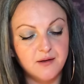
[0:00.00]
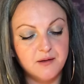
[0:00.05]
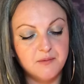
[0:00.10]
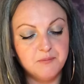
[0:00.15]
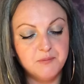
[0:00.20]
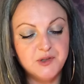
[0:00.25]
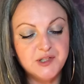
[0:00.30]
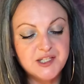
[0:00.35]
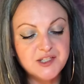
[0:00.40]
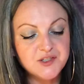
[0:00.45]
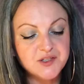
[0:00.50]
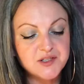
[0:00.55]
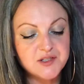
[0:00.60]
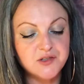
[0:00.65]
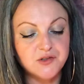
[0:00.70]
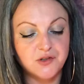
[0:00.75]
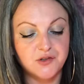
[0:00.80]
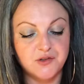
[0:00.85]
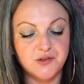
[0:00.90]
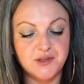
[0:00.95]
Money does
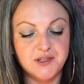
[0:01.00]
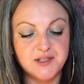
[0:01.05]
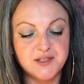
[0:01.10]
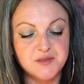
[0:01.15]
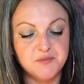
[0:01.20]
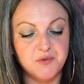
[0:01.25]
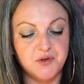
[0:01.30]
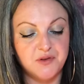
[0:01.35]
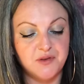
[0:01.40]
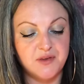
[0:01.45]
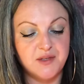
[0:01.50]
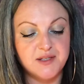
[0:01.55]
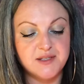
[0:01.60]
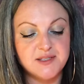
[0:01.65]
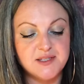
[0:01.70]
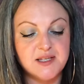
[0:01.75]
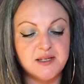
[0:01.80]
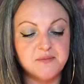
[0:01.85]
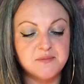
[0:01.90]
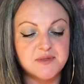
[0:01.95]
look good this month. It
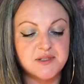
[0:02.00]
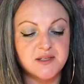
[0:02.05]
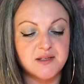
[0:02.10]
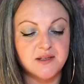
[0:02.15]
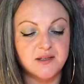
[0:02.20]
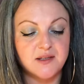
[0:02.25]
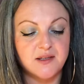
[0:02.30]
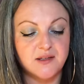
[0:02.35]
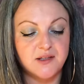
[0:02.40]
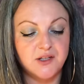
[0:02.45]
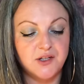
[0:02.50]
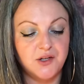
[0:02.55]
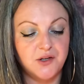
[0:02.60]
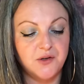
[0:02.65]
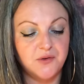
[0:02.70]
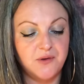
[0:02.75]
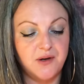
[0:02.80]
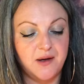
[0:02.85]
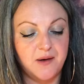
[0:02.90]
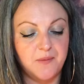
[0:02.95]
seems that
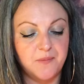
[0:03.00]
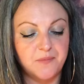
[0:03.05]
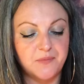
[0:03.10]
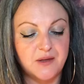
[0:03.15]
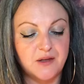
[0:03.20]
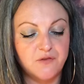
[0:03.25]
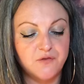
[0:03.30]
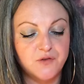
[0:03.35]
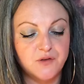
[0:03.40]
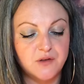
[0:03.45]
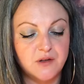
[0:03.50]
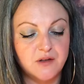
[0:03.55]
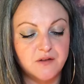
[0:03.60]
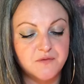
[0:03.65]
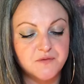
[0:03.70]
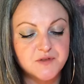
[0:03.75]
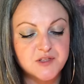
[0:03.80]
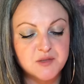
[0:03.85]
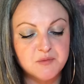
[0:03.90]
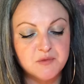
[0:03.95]

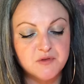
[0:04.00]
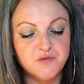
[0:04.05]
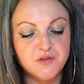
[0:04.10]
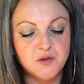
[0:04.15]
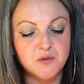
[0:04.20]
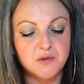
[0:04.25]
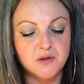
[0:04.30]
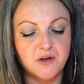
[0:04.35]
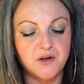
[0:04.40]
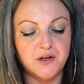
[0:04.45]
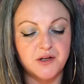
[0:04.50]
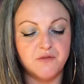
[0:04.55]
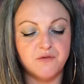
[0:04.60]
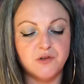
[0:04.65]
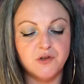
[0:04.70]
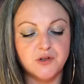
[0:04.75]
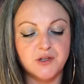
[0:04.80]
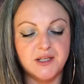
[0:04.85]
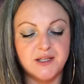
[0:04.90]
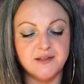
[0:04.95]
if some of you are kind of
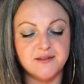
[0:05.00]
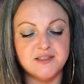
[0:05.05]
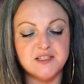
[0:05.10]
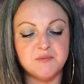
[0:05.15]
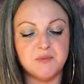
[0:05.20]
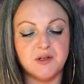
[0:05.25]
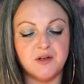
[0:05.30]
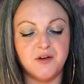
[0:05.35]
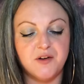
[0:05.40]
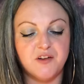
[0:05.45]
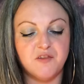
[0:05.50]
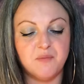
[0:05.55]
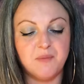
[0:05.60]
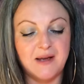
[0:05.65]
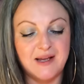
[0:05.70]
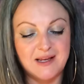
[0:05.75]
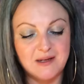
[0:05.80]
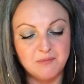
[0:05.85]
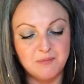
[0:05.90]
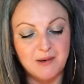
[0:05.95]
looking to be kind of
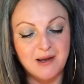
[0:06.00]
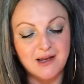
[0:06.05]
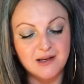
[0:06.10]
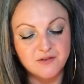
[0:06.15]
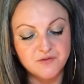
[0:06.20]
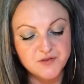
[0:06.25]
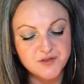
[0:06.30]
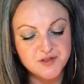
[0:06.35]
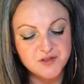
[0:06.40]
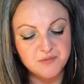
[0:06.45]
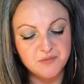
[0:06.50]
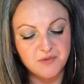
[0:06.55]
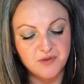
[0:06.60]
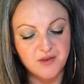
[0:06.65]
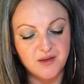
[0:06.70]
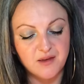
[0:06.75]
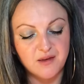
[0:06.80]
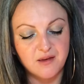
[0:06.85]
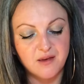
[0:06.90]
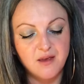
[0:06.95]
paid back for
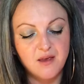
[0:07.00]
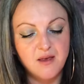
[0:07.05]
something,